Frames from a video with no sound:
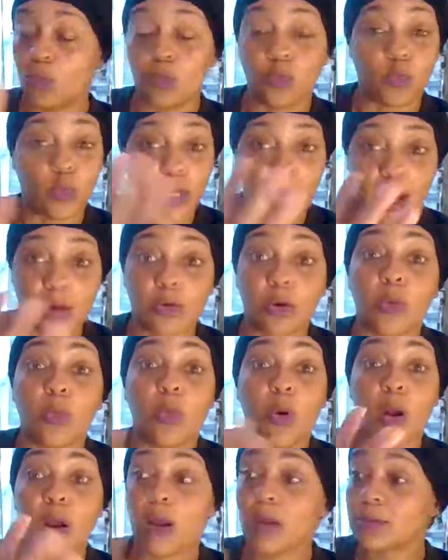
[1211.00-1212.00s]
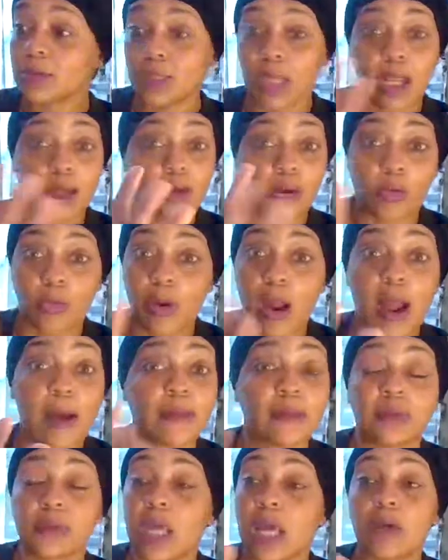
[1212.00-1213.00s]
without no qualms, not no
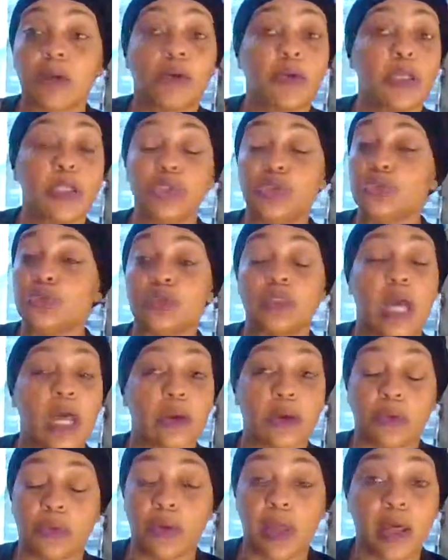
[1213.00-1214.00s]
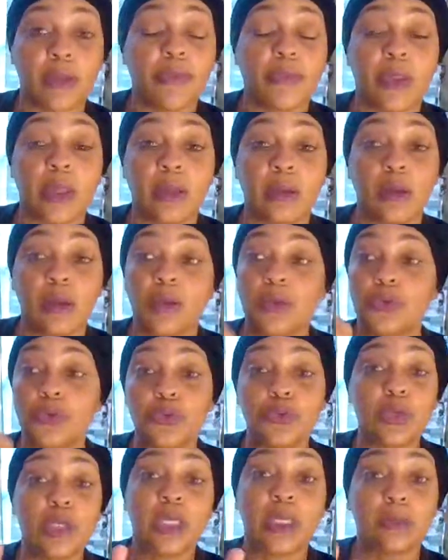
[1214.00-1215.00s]
problems, not no issues, not no nothing.
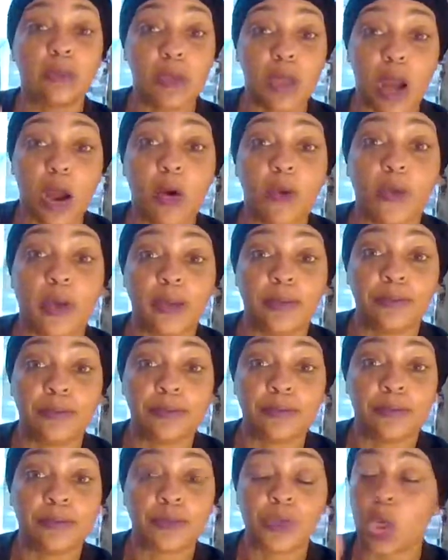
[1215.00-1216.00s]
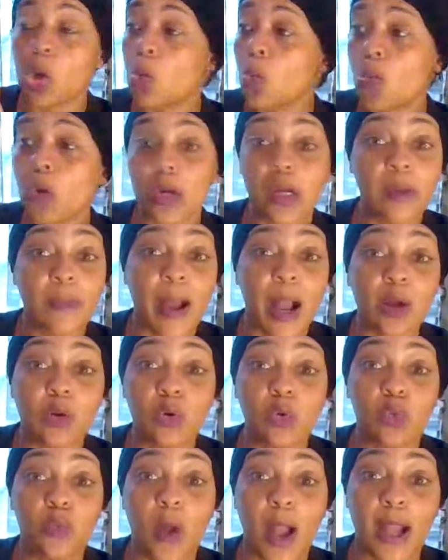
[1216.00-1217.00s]
You keep going. Don't worry about
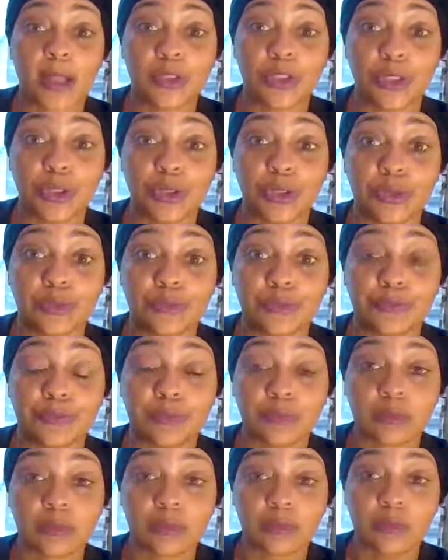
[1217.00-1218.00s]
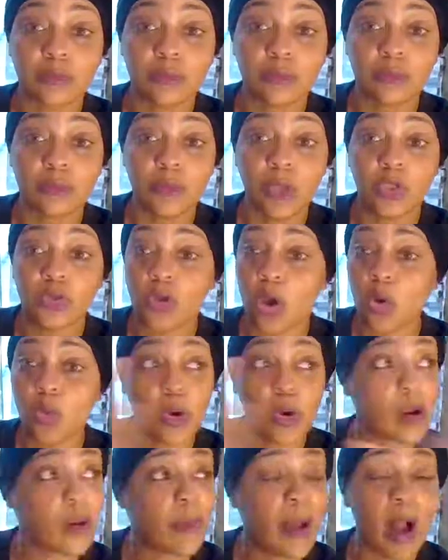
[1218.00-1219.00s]
who watching you. Don't
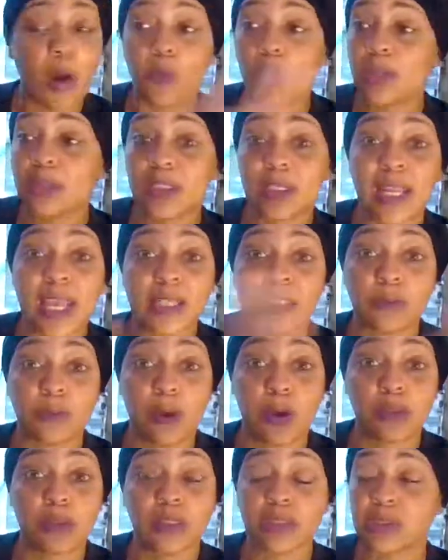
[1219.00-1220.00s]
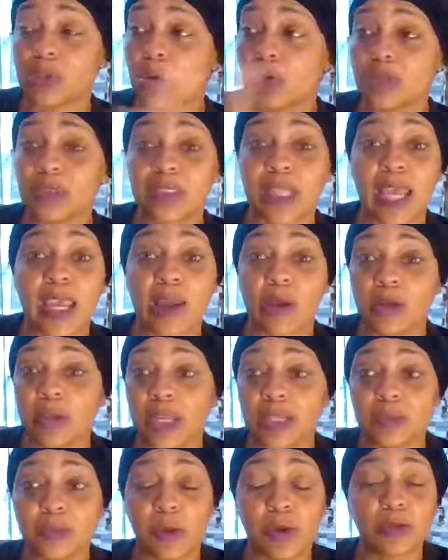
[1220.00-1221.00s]
worry about what the next person going to say or
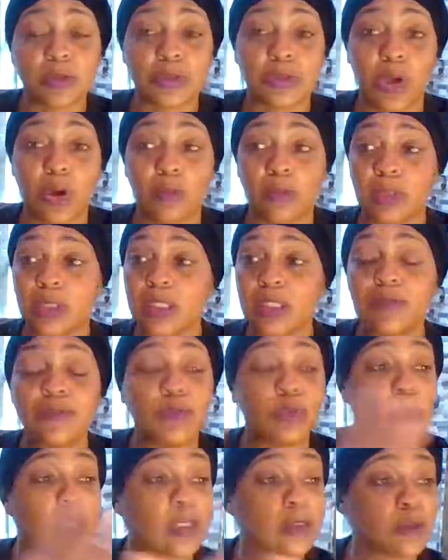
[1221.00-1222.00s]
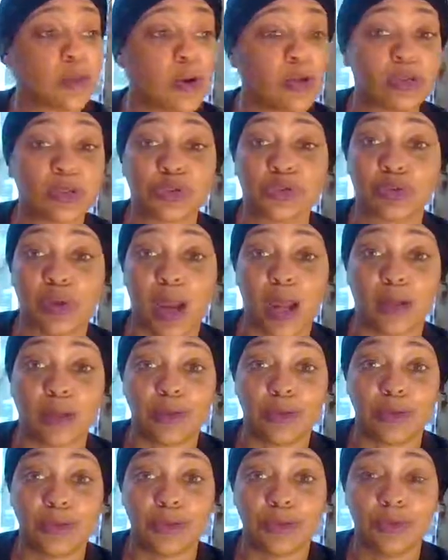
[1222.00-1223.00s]
next person going to believe you, next person trying
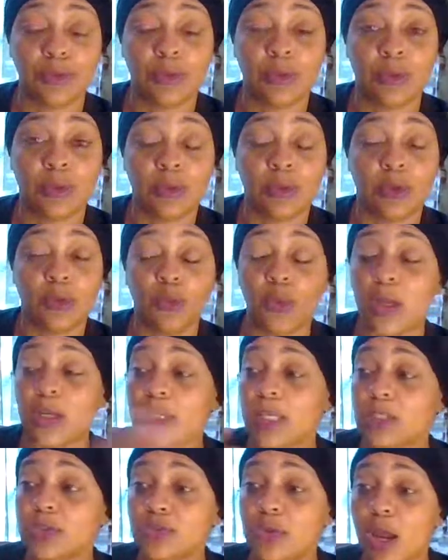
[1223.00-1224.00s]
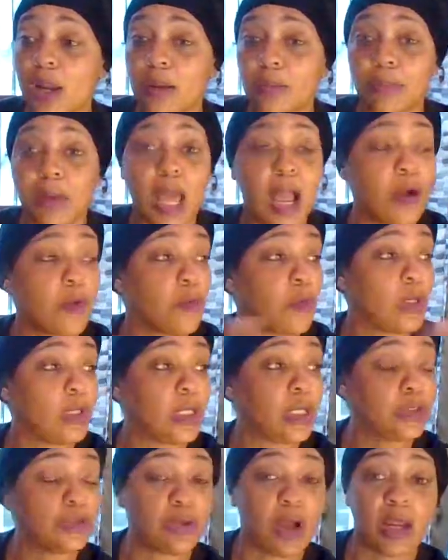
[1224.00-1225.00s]
to do. What they trying to block, what
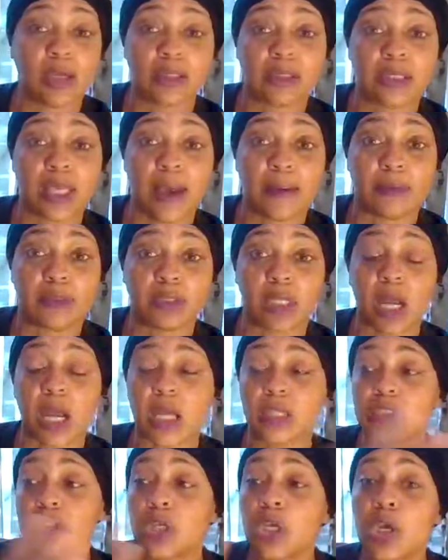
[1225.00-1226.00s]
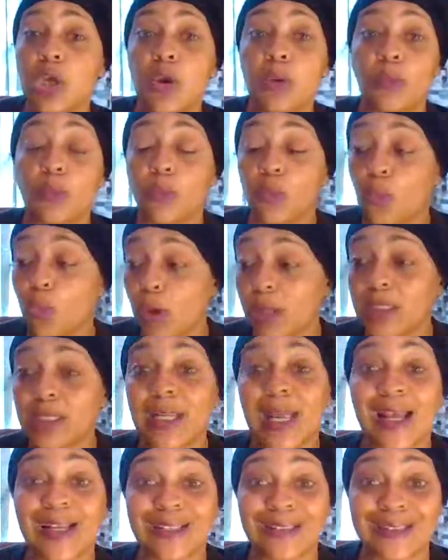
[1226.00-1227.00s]
they trying to sabotage. What
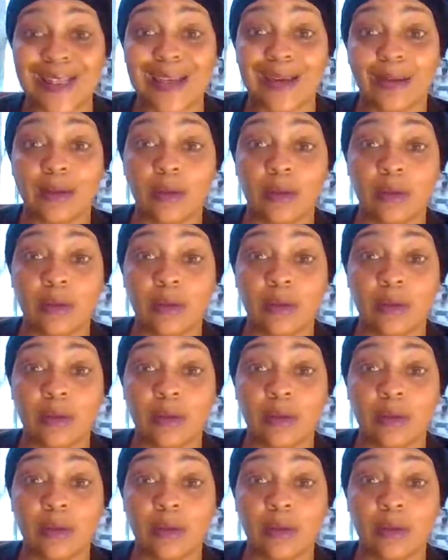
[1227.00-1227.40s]
did I say?